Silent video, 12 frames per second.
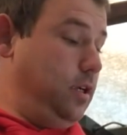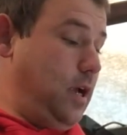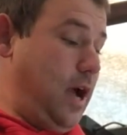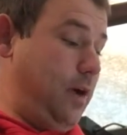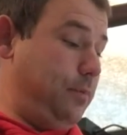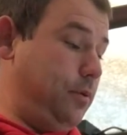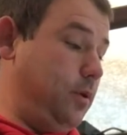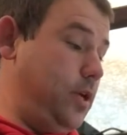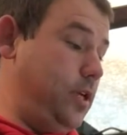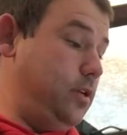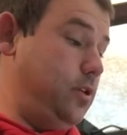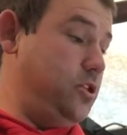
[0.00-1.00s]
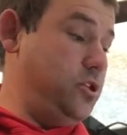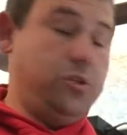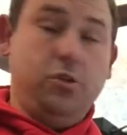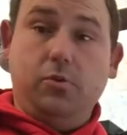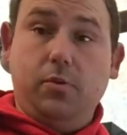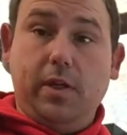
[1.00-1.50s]
operating
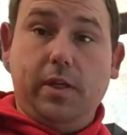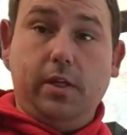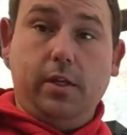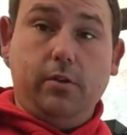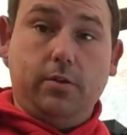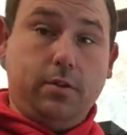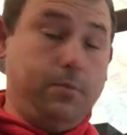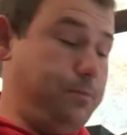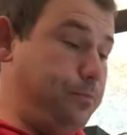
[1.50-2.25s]
should you need to use it.